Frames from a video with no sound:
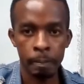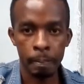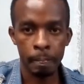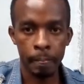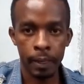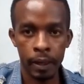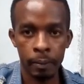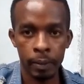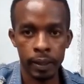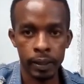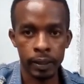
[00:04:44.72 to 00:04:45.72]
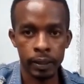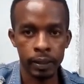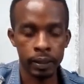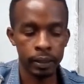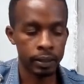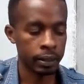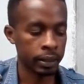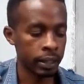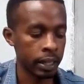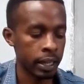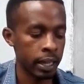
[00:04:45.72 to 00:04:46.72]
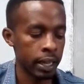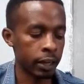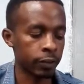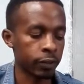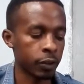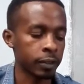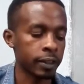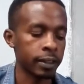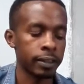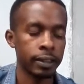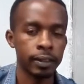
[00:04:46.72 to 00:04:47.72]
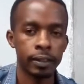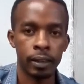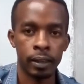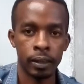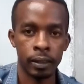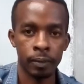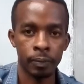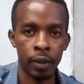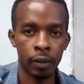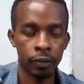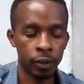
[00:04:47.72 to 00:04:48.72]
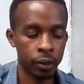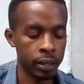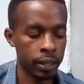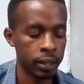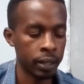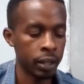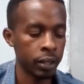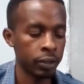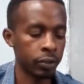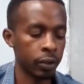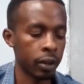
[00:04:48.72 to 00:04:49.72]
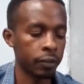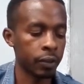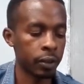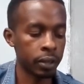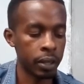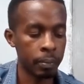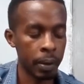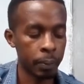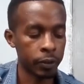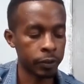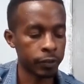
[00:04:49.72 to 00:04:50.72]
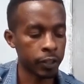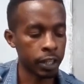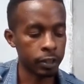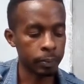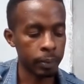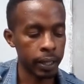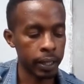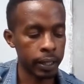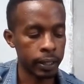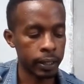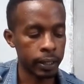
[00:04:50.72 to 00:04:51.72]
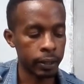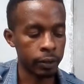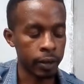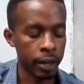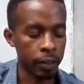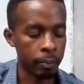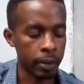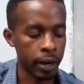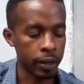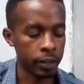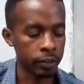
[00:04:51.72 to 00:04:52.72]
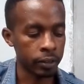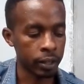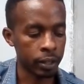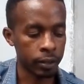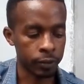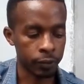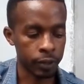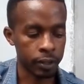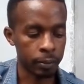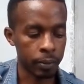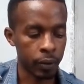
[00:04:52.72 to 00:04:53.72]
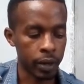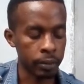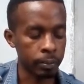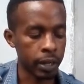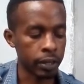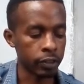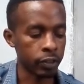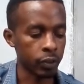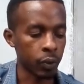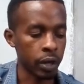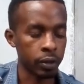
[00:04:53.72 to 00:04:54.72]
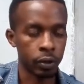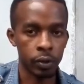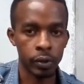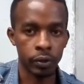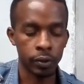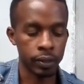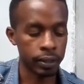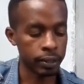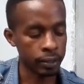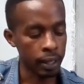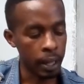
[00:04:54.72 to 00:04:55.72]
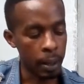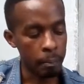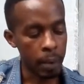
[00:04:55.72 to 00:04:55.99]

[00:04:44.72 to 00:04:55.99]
A minor. And of course there's this F chord. So F chord, my pointer finger is playing, or rather barring fret number 1, barring string 1 all the way to 6. My